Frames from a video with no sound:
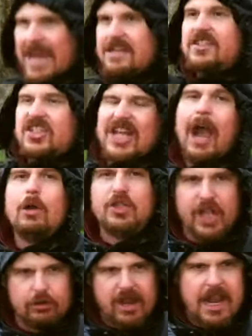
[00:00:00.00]
in
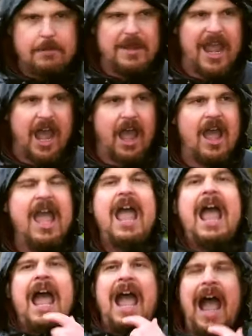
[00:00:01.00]
Saudi Arabia.
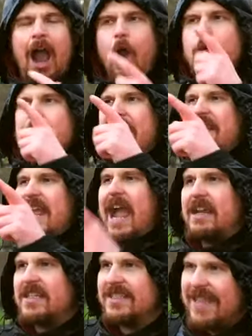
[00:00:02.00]
How many
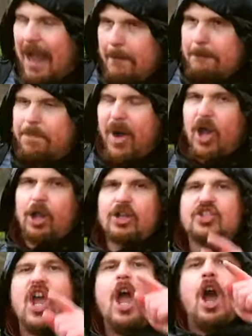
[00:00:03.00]

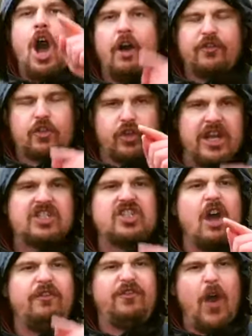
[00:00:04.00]
examples of
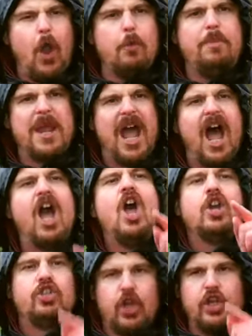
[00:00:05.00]
Christophobia
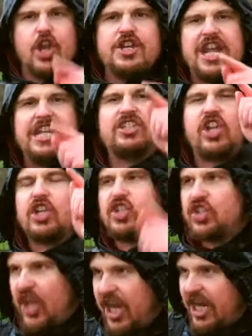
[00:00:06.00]
do you need to
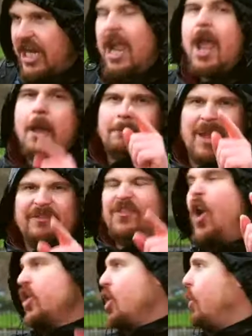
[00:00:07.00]
see
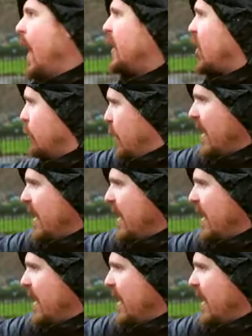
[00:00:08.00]
before you wake up